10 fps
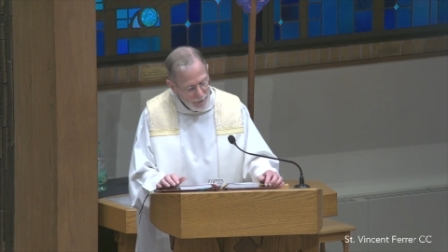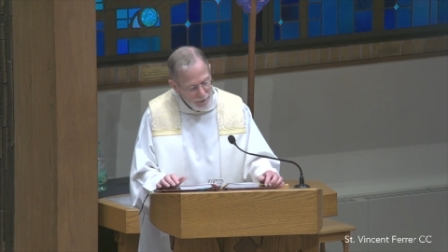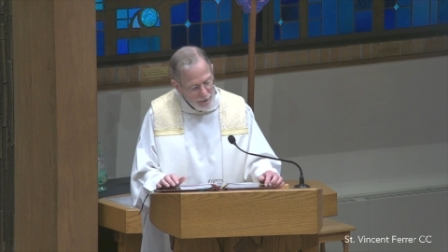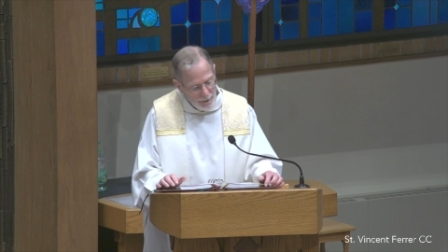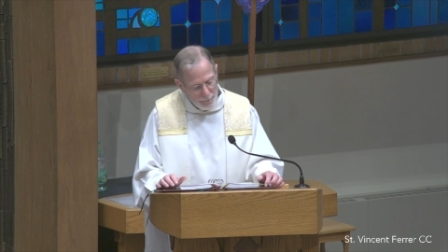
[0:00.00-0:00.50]

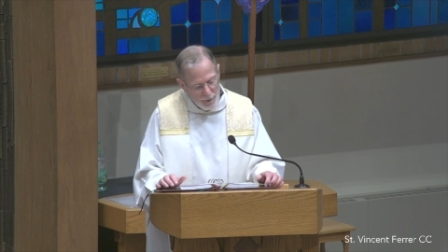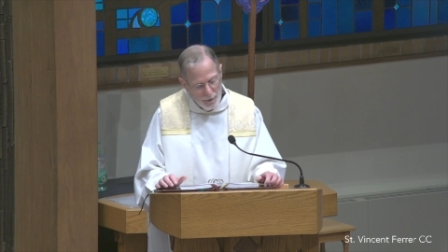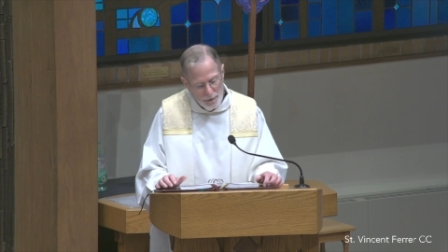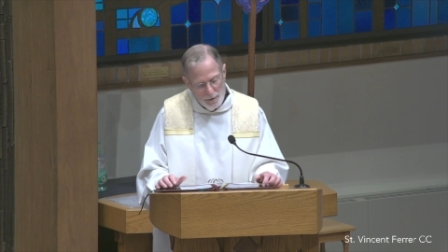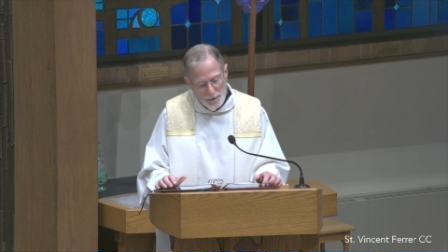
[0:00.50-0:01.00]
And it's not
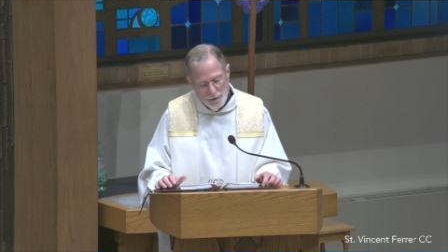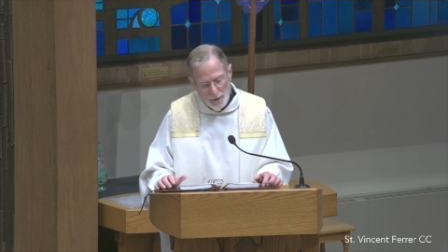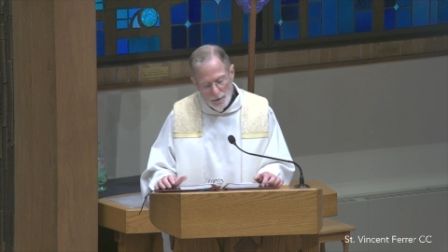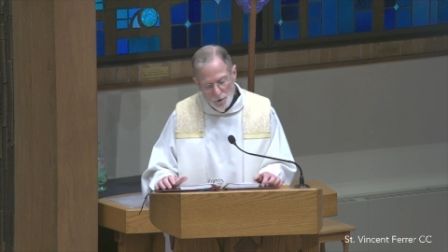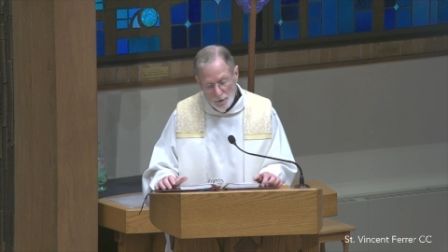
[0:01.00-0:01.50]
because
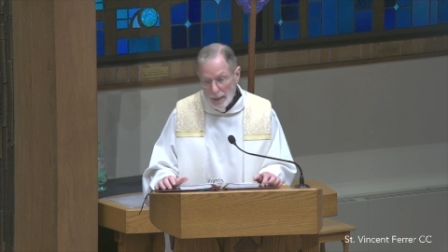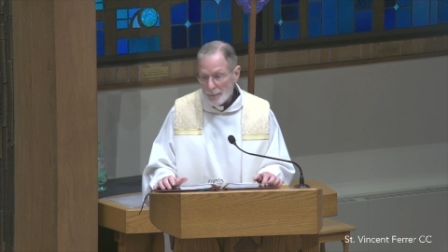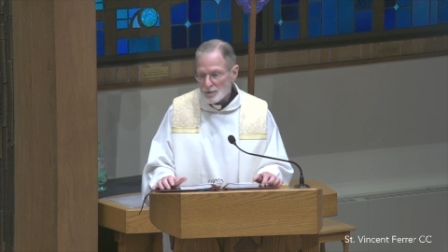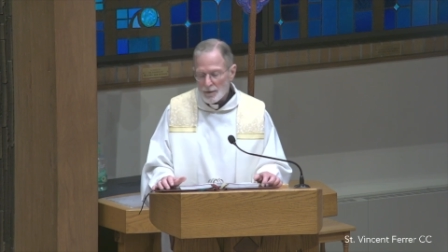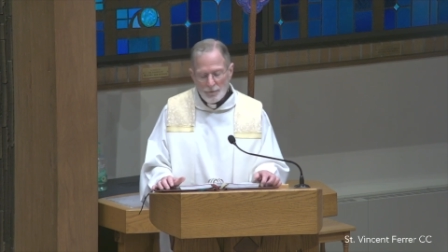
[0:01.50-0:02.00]
he uh, took
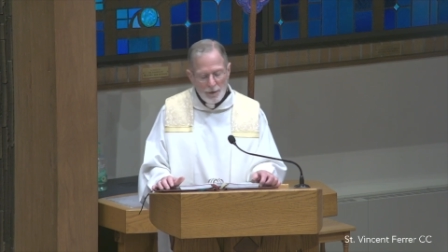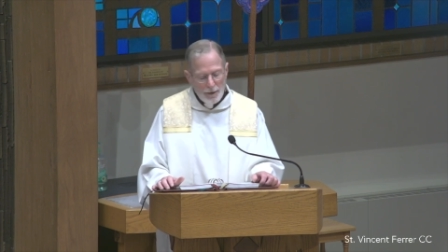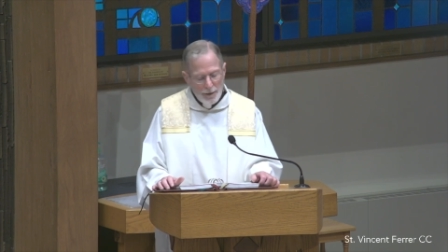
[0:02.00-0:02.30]
naps every